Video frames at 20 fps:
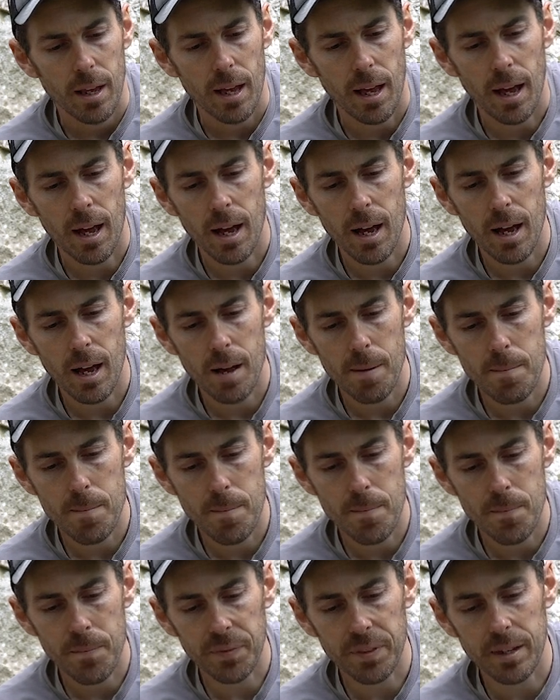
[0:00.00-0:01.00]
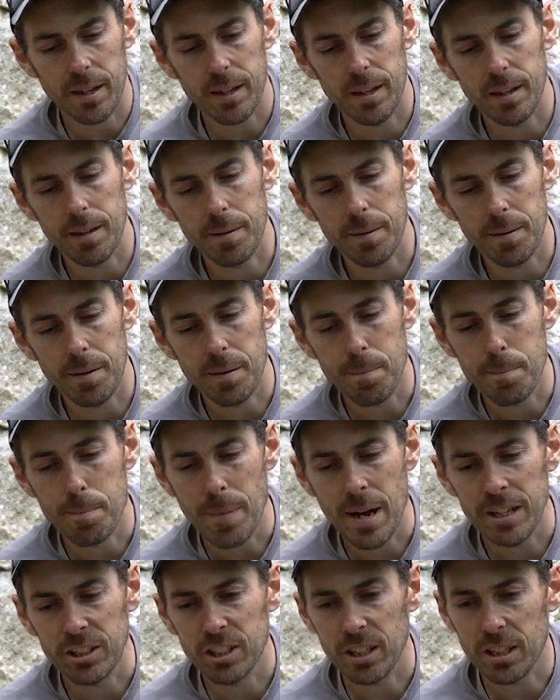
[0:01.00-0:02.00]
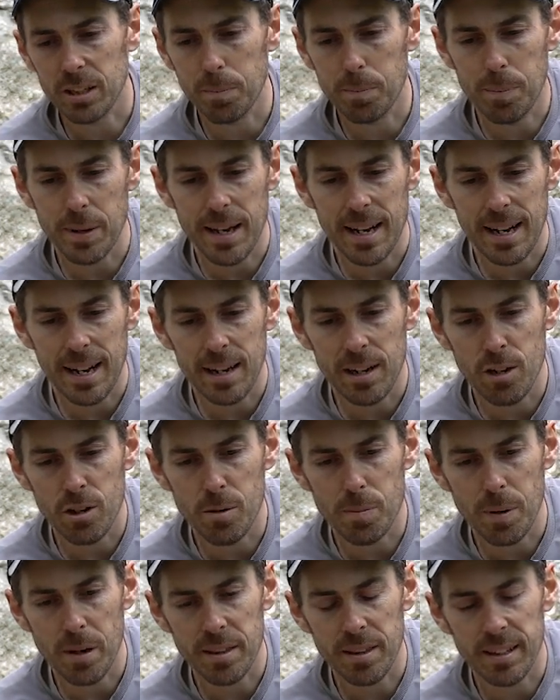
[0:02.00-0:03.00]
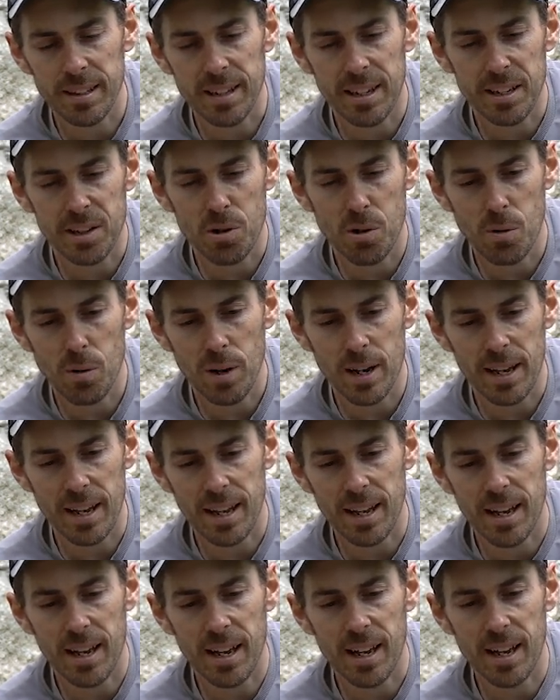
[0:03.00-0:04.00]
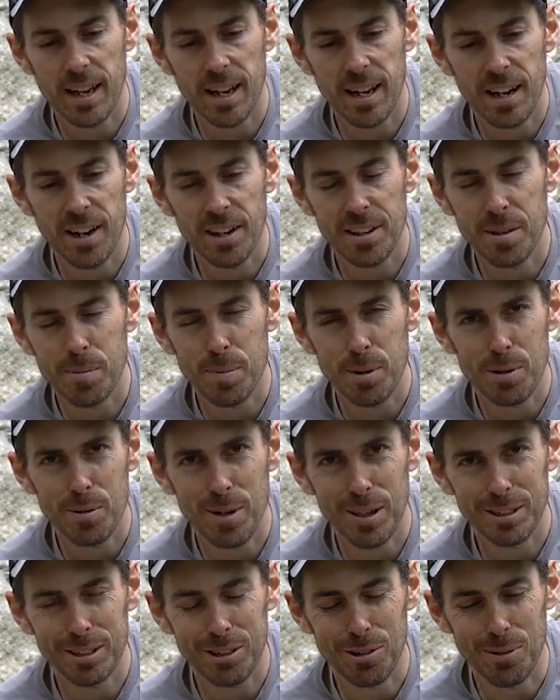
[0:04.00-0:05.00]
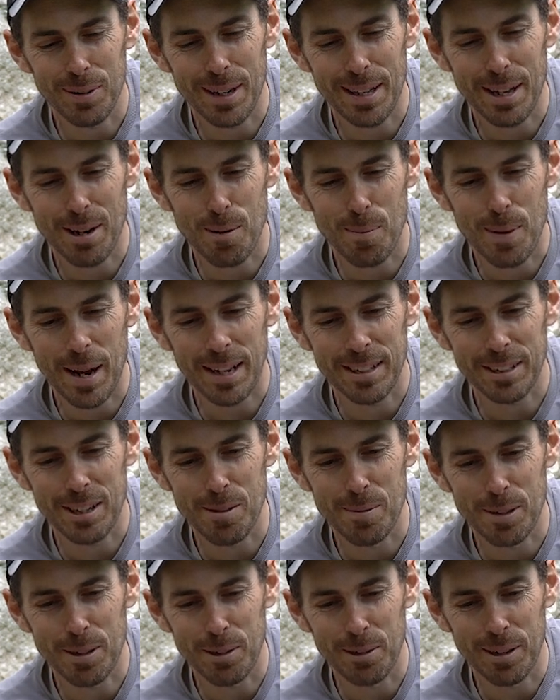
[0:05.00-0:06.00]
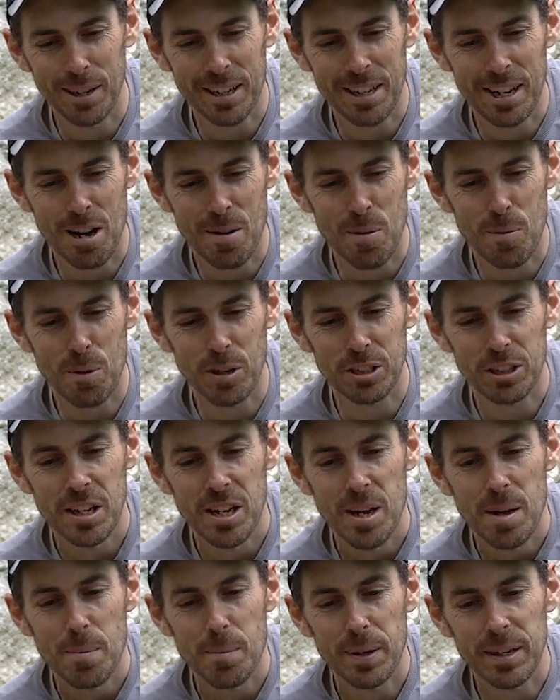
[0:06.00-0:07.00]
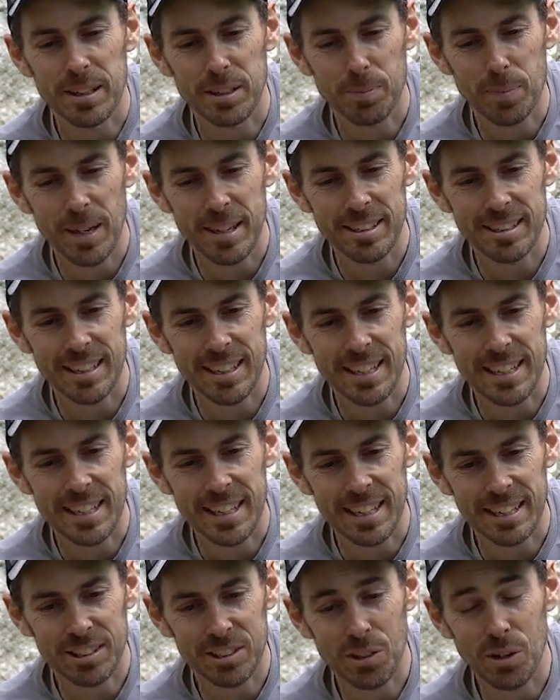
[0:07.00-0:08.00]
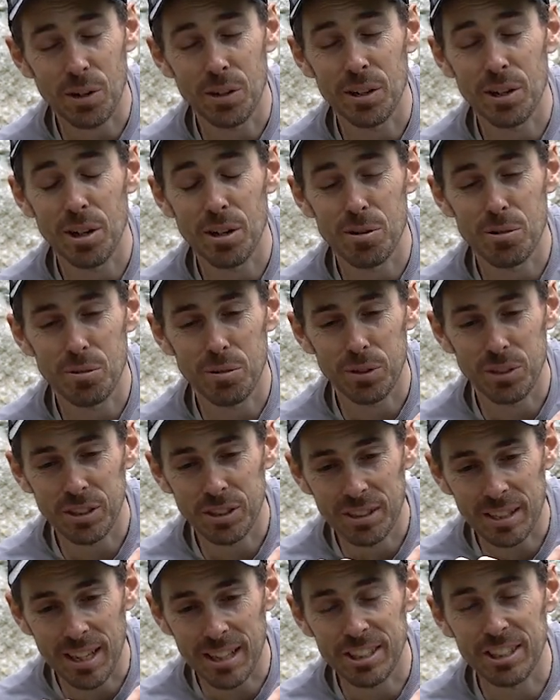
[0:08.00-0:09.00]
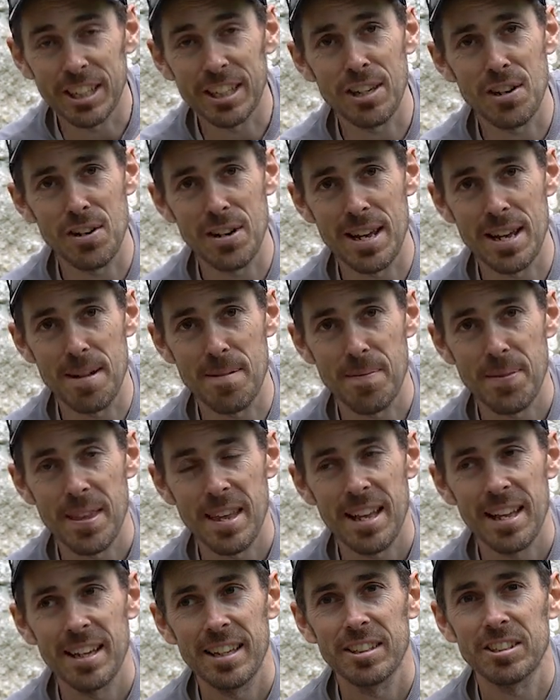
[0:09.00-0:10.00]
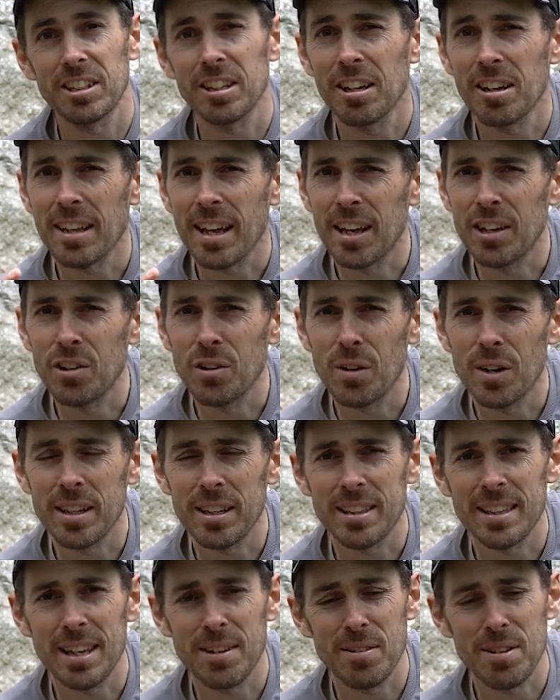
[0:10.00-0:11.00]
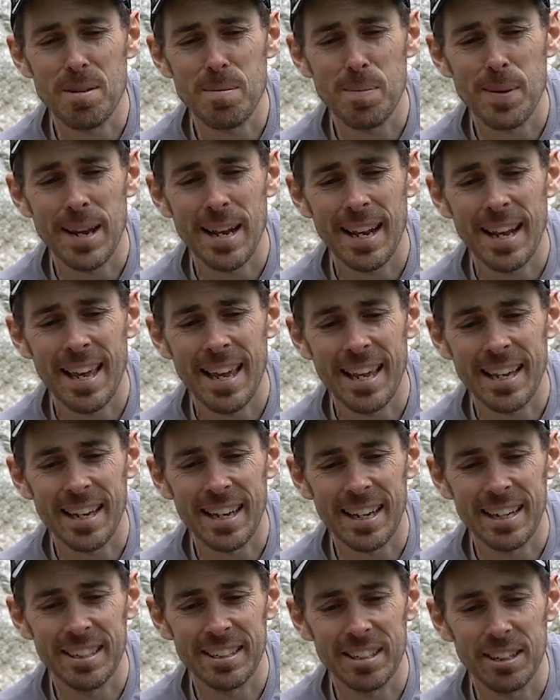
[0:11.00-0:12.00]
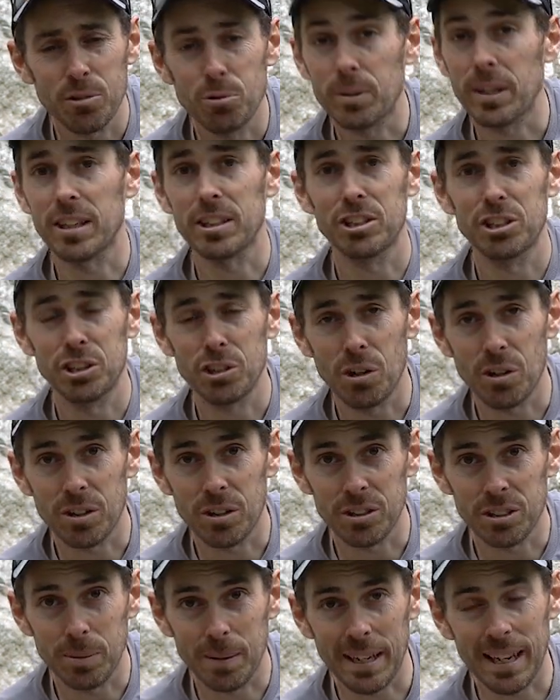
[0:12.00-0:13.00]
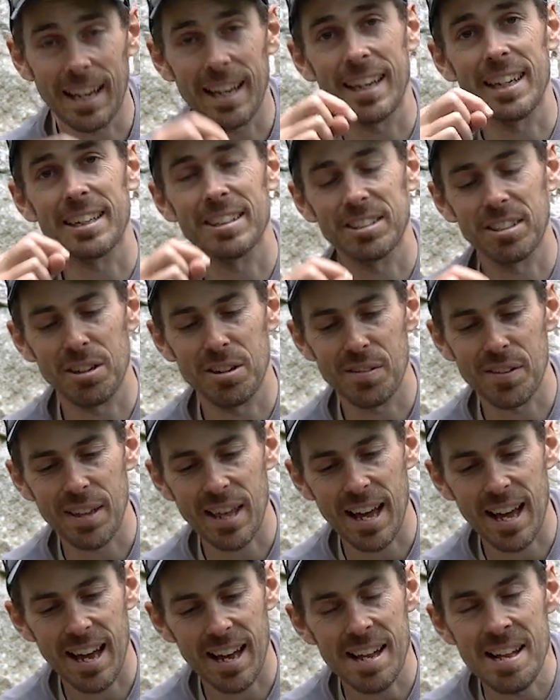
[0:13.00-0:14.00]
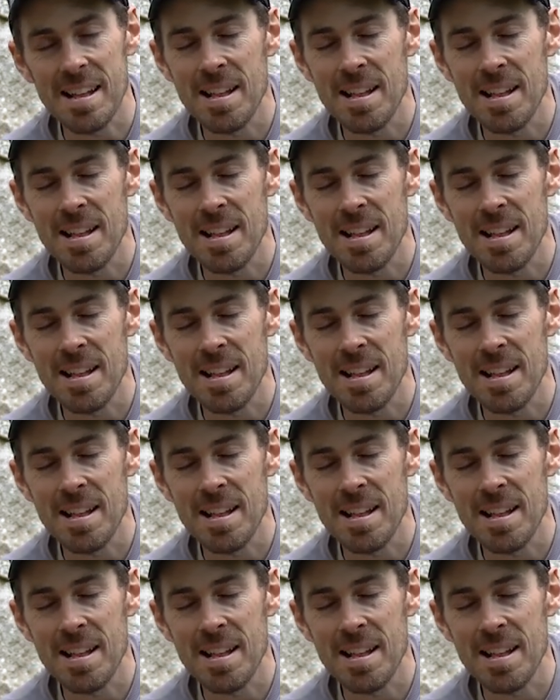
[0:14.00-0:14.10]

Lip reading: The magic belay loop, I think they call it. Either Blue Ice call it that or Black Diamond call it, I can't remember which. But it's got no stitching on it. So you know that annoying thing when you're belaying and you all get a shock because something clicks over that.